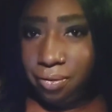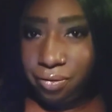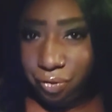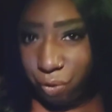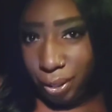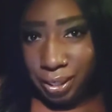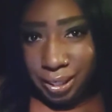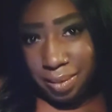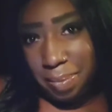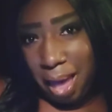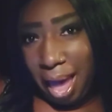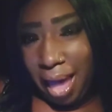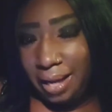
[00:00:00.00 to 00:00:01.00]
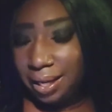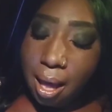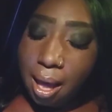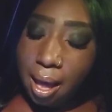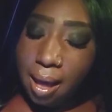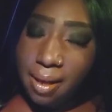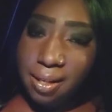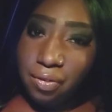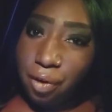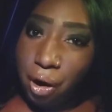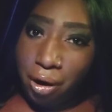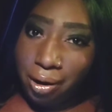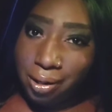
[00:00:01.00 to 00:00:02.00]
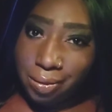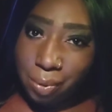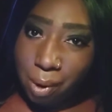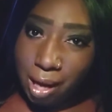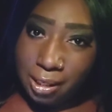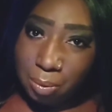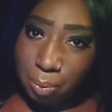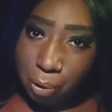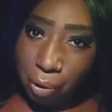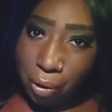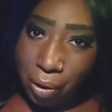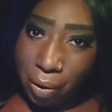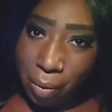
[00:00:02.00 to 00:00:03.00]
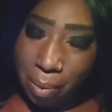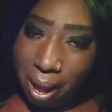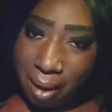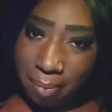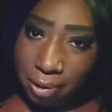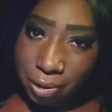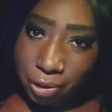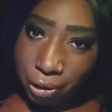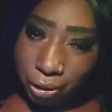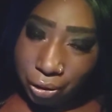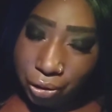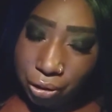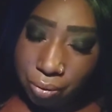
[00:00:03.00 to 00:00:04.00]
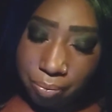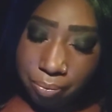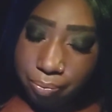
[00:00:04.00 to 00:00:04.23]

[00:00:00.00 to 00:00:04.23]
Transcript: voices back. As far as Westboro Baptist Church,